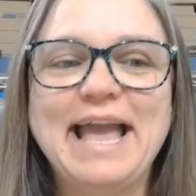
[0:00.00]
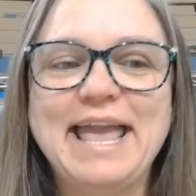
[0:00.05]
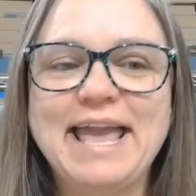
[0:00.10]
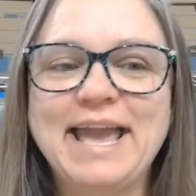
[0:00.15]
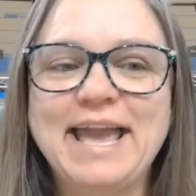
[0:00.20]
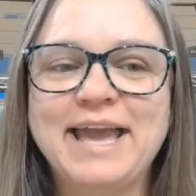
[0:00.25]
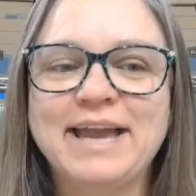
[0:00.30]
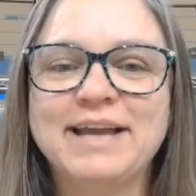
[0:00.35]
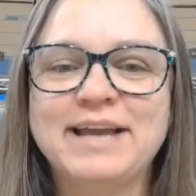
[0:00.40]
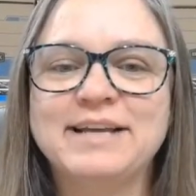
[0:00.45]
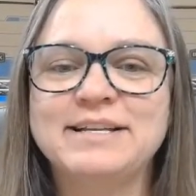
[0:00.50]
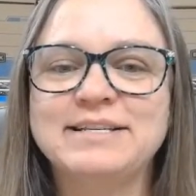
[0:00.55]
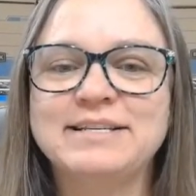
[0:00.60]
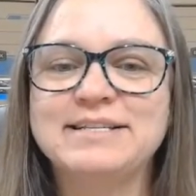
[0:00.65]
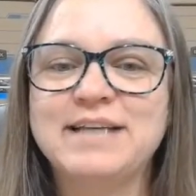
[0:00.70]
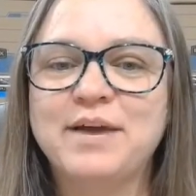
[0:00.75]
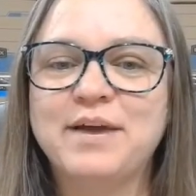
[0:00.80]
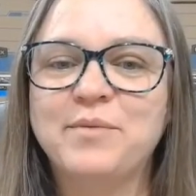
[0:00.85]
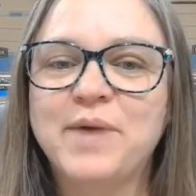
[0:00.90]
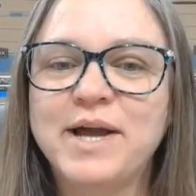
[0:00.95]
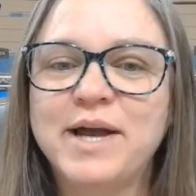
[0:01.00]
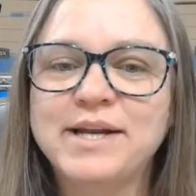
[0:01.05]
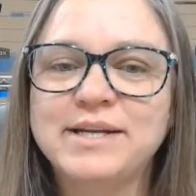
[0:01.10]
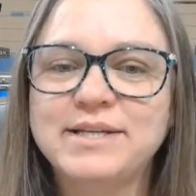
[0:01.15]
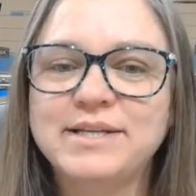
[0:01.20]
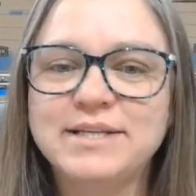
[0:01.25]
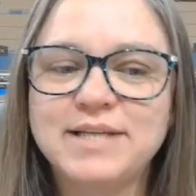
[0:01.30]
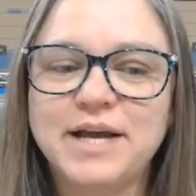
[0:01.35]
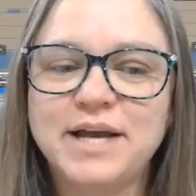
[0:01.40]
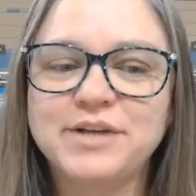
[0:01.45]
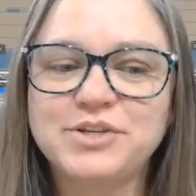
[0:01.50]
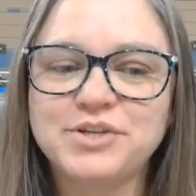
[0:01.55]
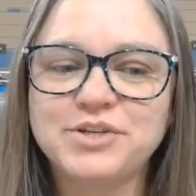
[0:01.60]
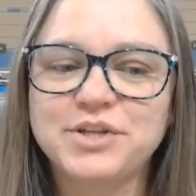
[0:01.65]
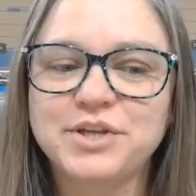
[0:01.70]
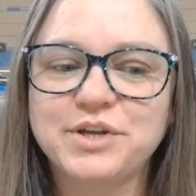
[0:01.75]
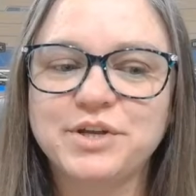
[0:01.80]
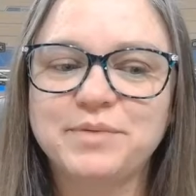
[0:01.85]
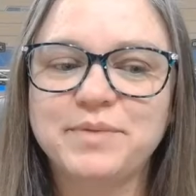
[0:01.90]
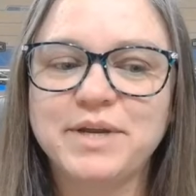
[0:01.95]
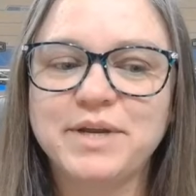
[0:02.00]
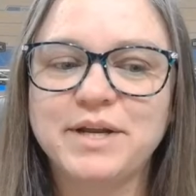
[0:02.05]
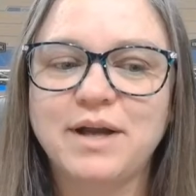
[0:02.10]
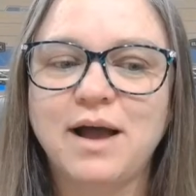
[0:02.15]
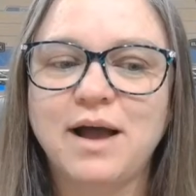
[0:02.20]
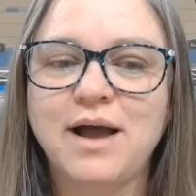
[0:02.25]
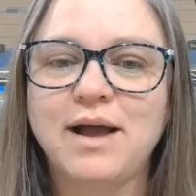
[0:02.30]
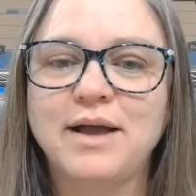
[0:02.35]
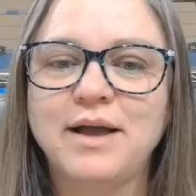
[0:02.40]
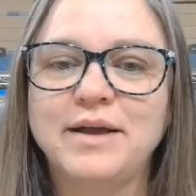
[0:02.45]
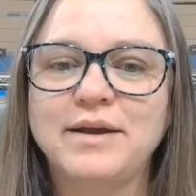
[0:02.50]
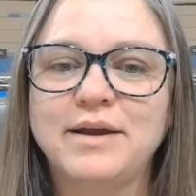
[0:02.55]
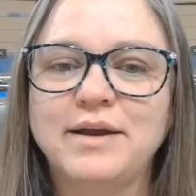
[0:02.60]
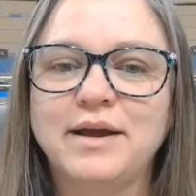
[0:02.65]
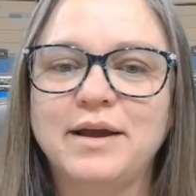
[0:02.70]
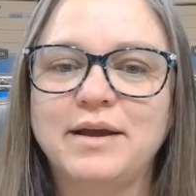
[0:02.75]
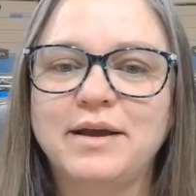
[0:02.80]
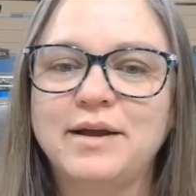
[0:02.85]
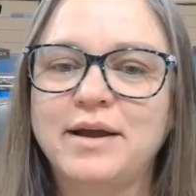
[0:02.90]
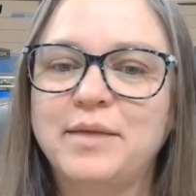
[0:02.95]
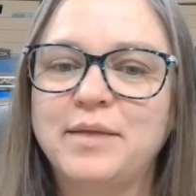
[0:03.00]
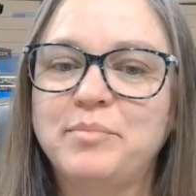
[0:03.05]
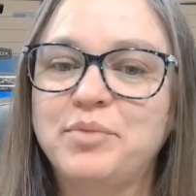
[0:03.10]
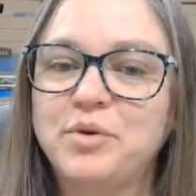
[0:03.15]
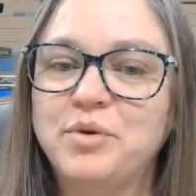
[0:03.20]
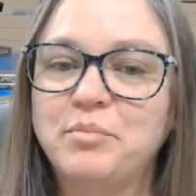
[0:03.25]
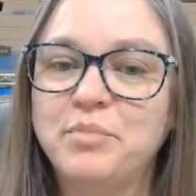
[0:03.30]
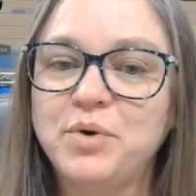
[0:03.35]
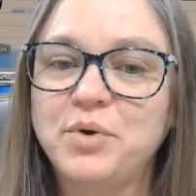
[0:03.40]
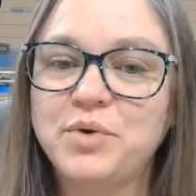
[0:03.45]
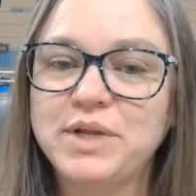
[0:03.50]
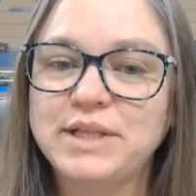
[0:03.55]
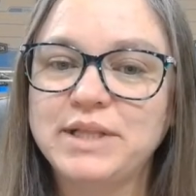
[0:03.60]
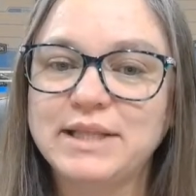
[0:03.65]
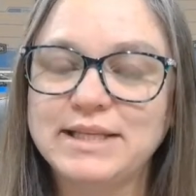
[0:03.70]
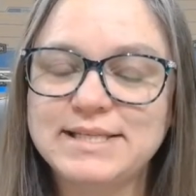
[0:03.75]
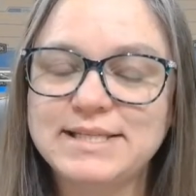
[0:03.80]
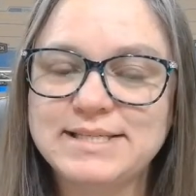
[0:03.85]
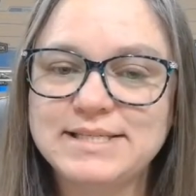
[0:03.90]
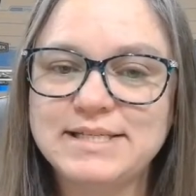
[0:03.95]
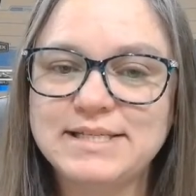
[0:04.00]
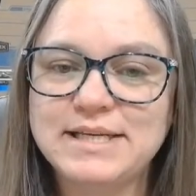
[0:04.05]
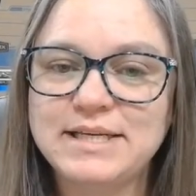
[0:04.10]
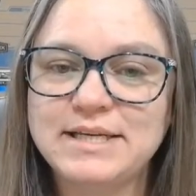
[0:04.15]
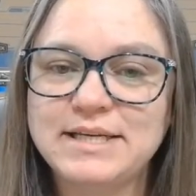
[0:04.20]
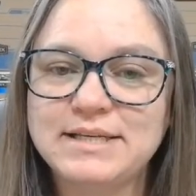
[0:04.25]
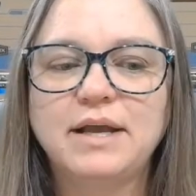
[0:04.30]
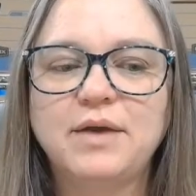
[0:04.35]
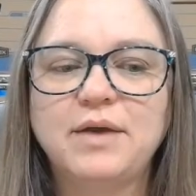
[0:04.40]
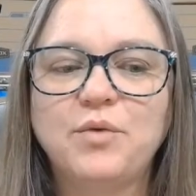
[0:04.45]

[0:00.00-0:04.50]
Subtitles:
and I wanted to touch a little bit on promoted listings,